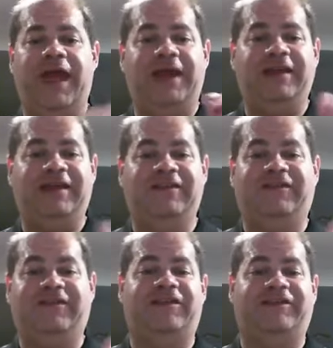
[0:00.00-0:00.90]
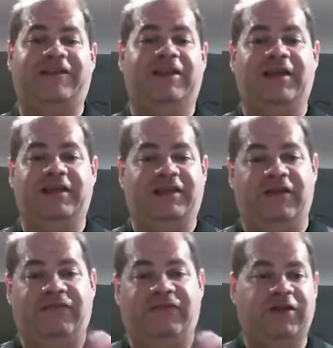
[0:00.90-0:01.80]
and consistently
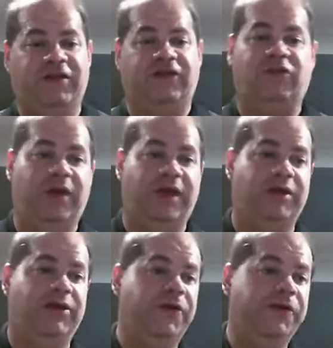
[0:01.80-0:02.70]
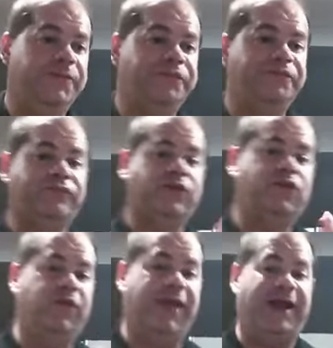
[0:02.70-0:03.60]
different this week
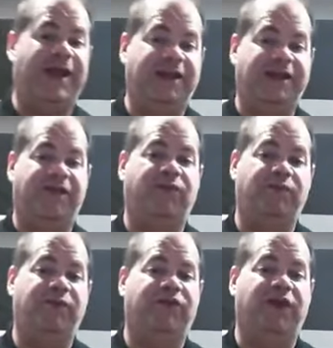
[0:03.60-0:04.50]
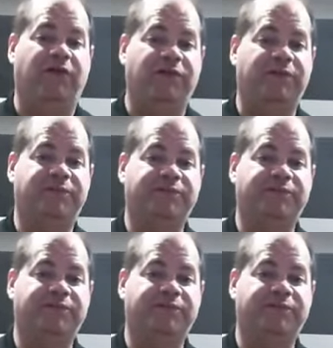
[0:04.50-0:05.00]
to get a different result.